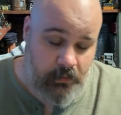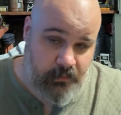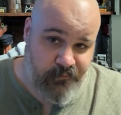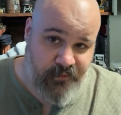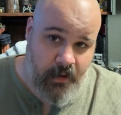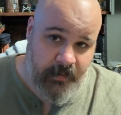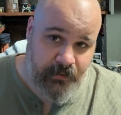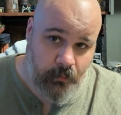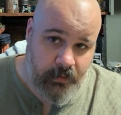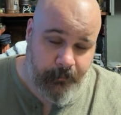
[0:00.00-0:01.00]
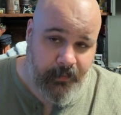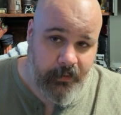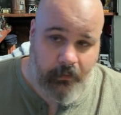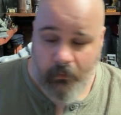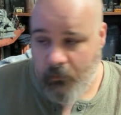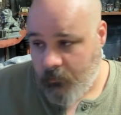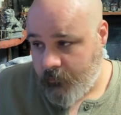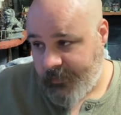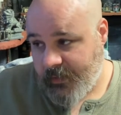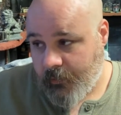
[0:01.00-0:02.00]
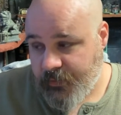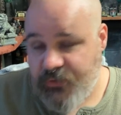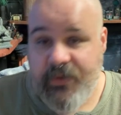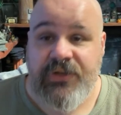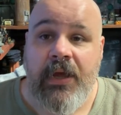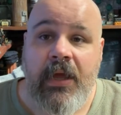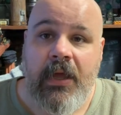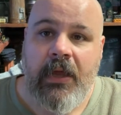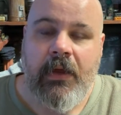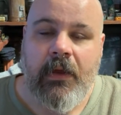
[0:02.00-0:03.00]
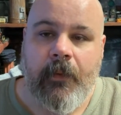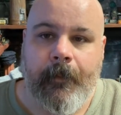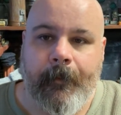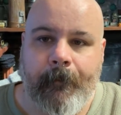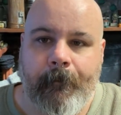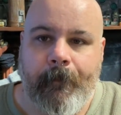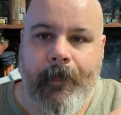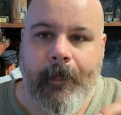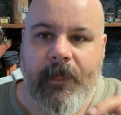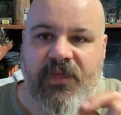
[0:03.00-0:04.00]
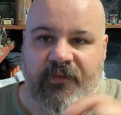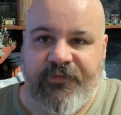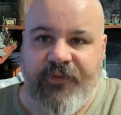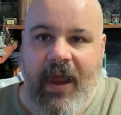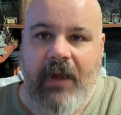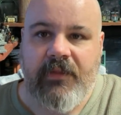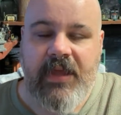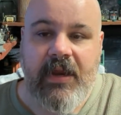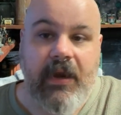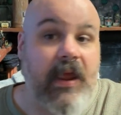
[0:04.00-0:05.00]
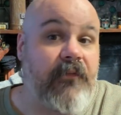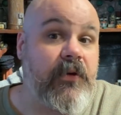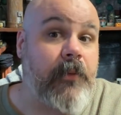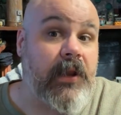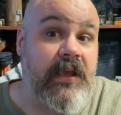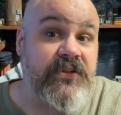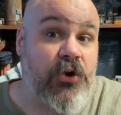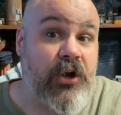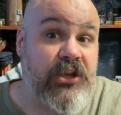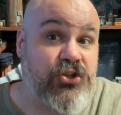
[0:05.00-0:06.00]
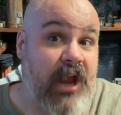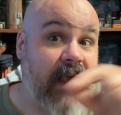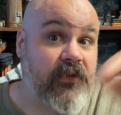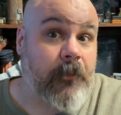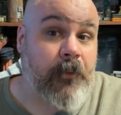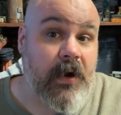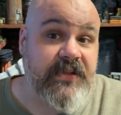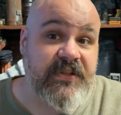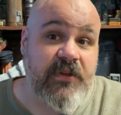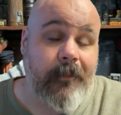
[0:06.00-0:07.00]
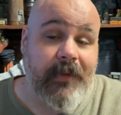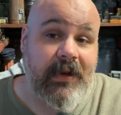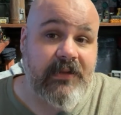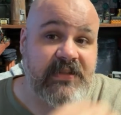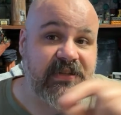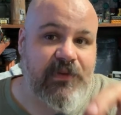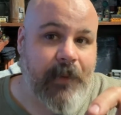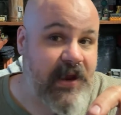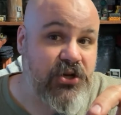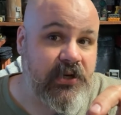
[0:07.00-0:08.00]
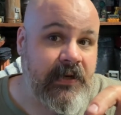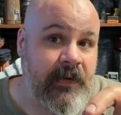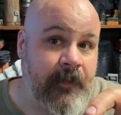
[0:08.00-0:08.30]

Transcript: Famine, don't get political. It hurts your reach. The fact that everybody has already jacked their prices up in anticipation,